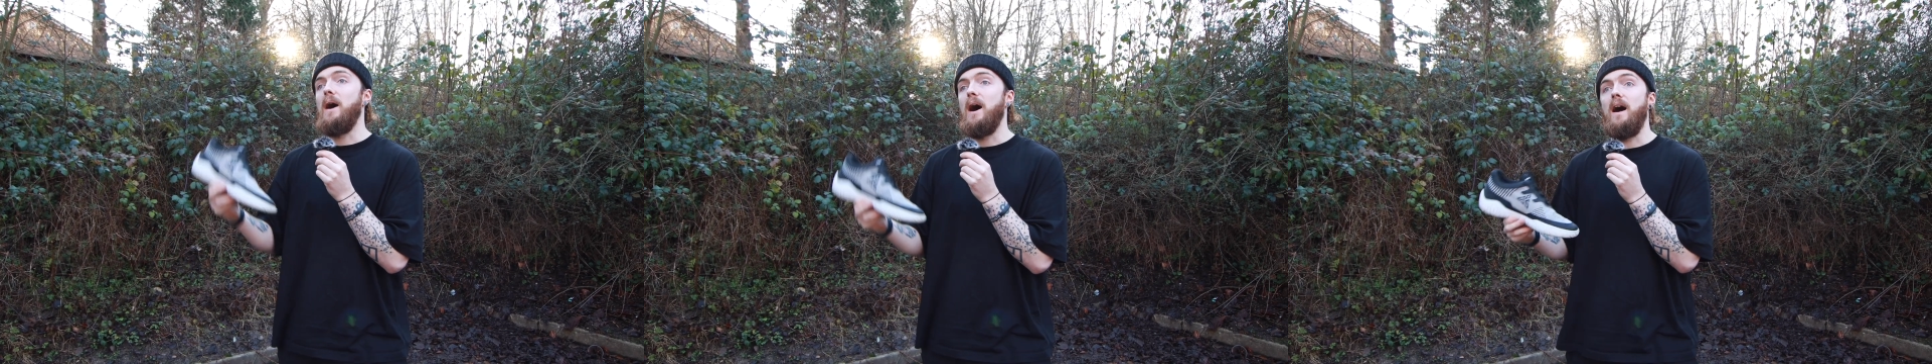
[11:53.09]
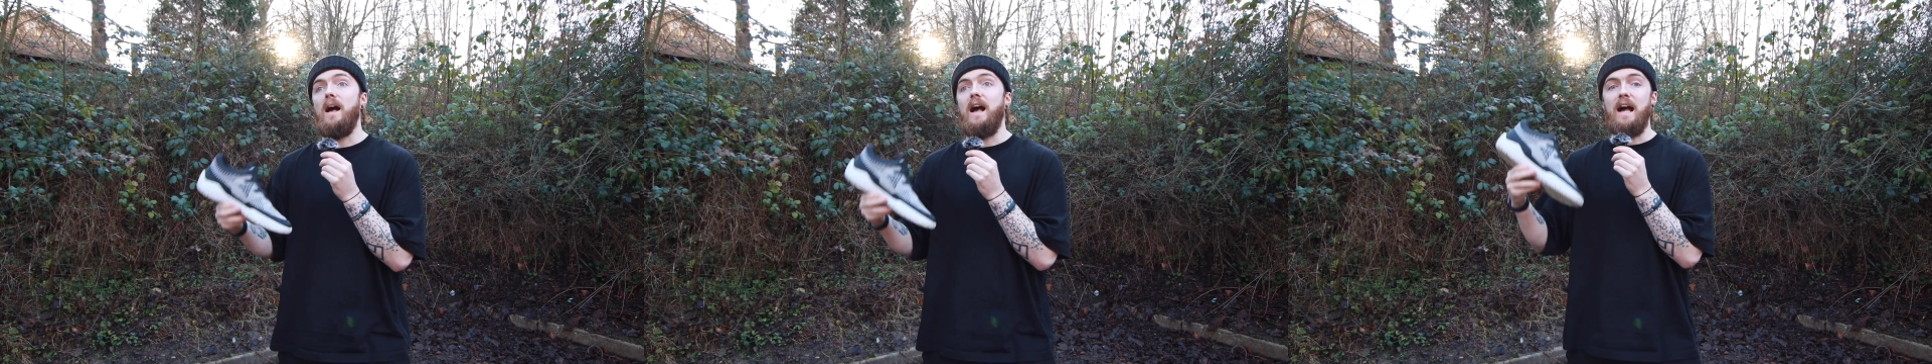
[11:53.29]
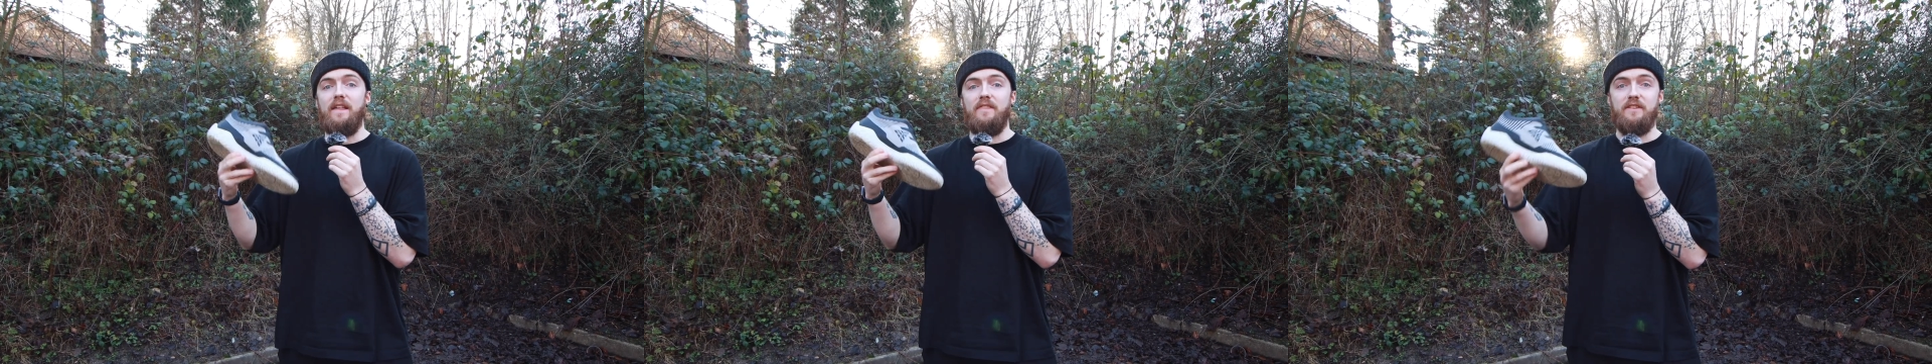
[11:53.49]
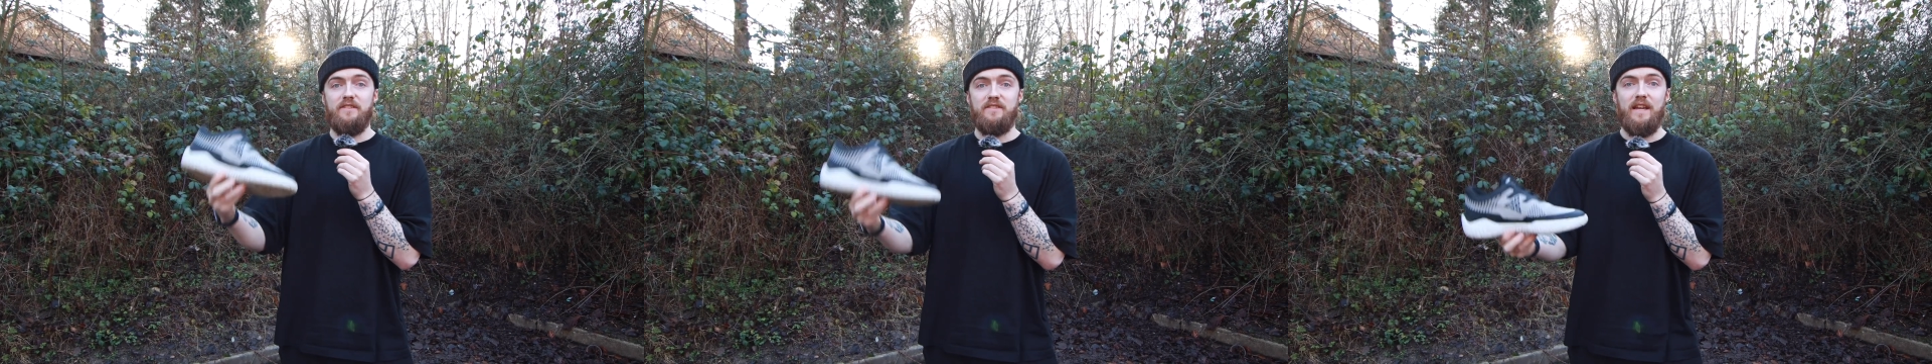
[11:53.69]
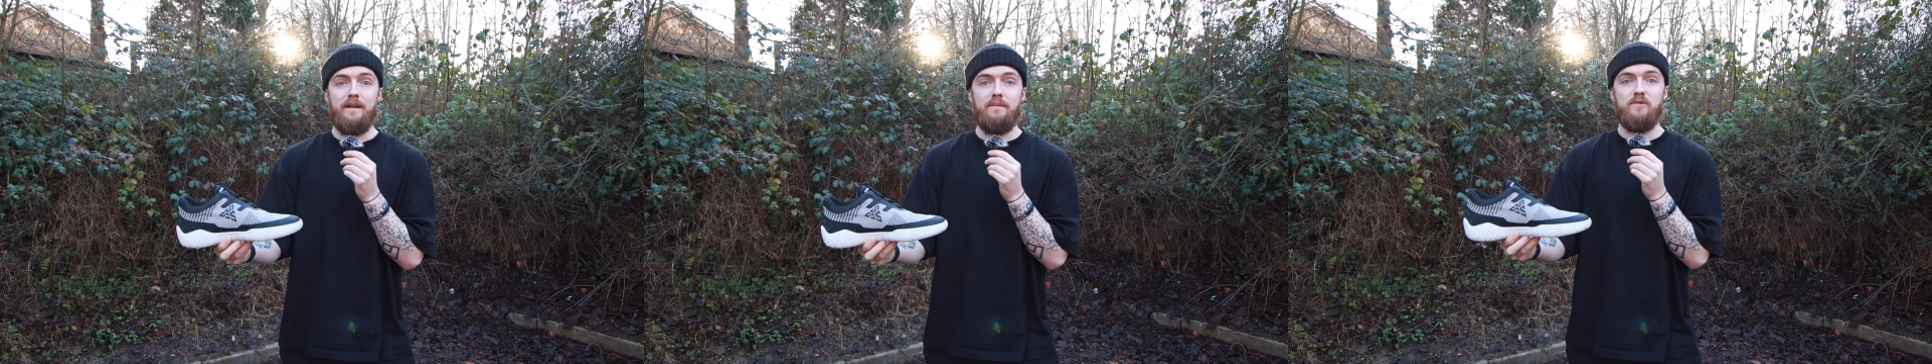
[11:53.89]
but at the
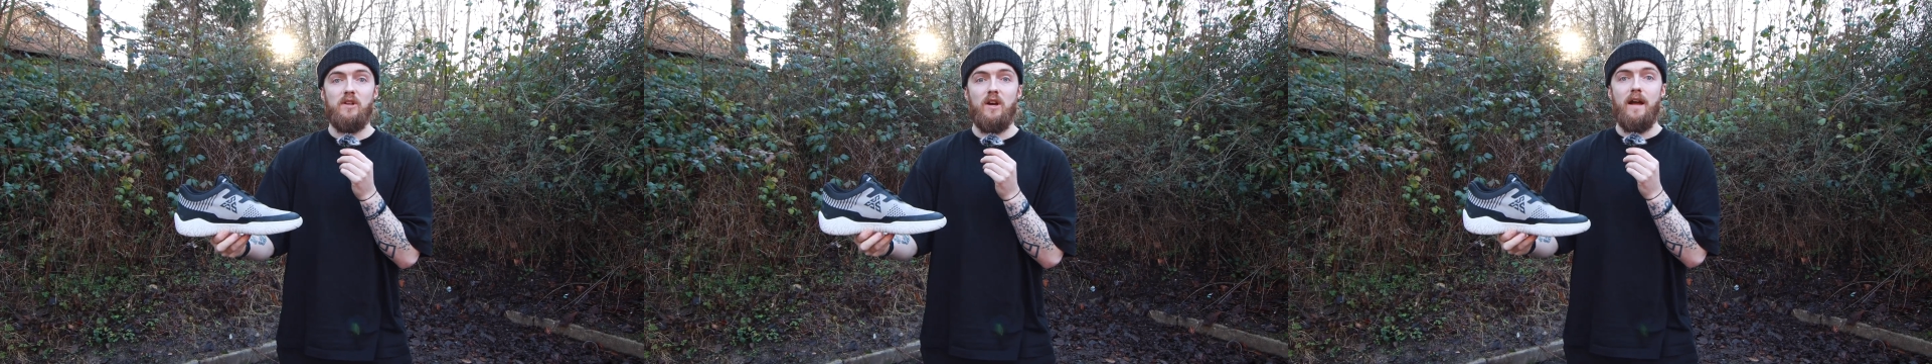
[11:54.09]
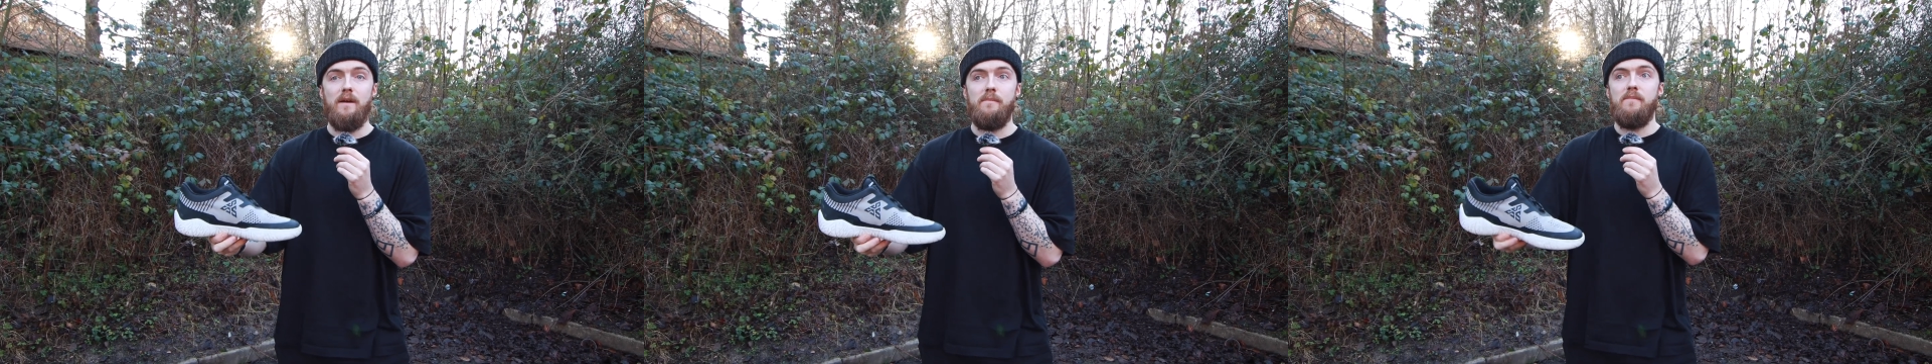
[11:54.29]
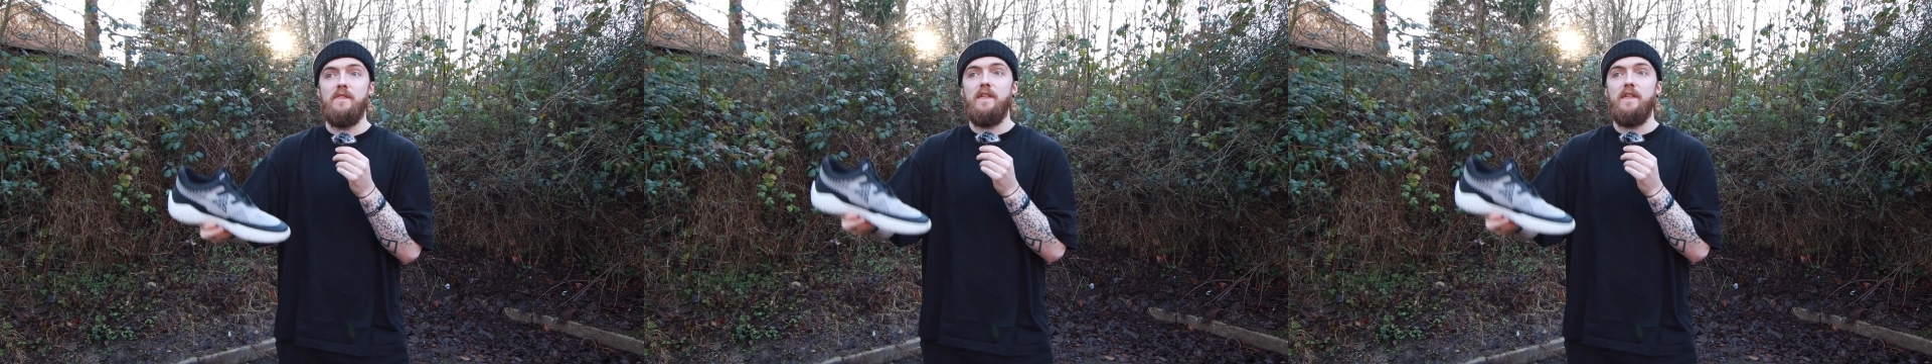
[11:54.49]
same time,